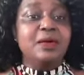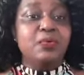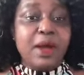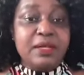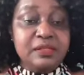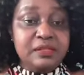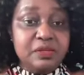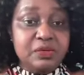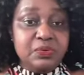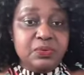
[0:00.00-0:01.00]
Once
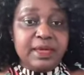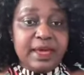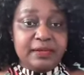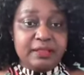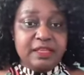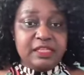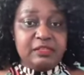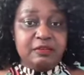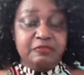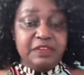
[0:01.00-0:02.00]
you get
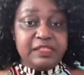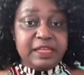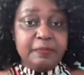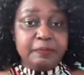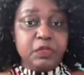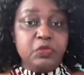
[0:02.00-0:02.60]
this visa,